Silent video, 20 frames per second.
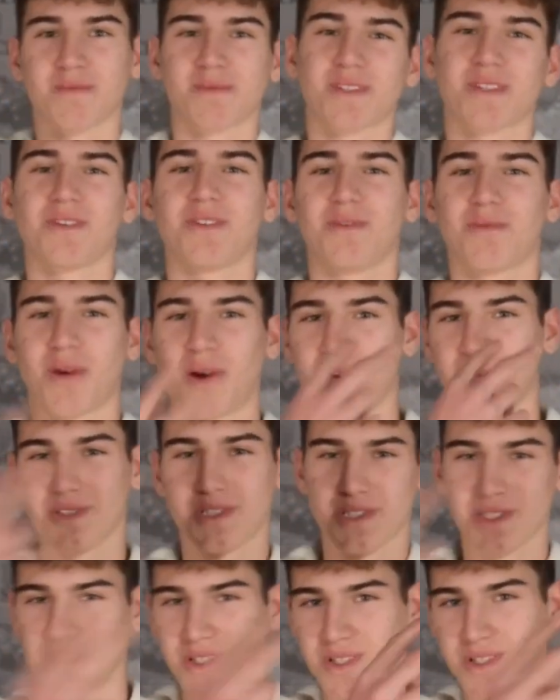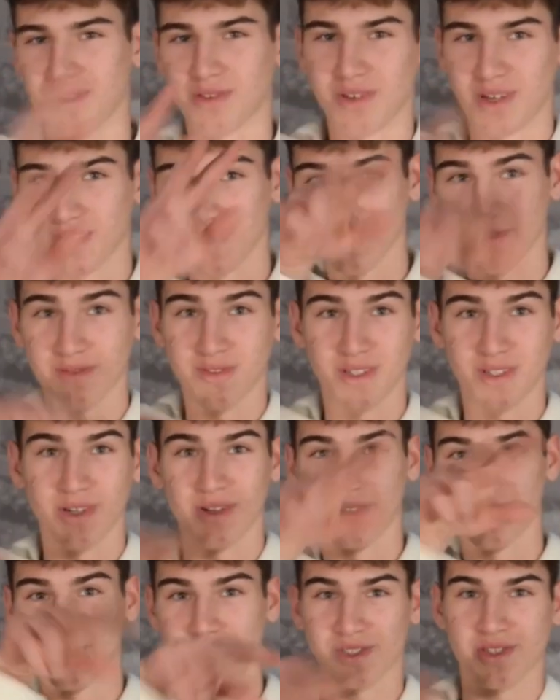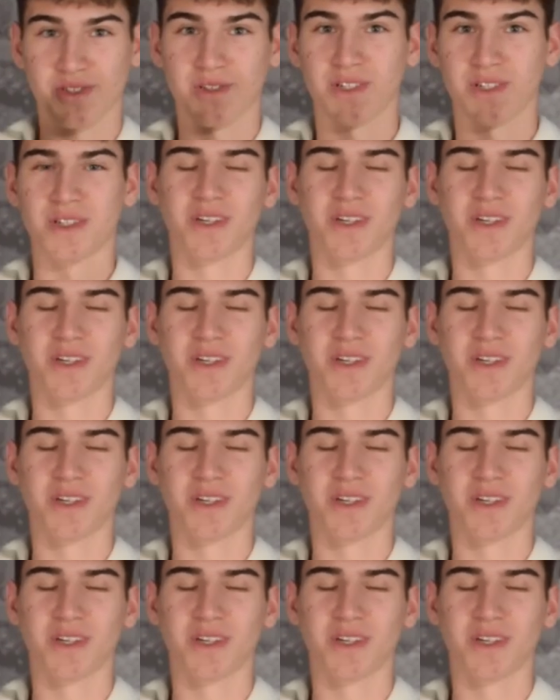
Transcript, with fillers: so you probably should look around the video and the screen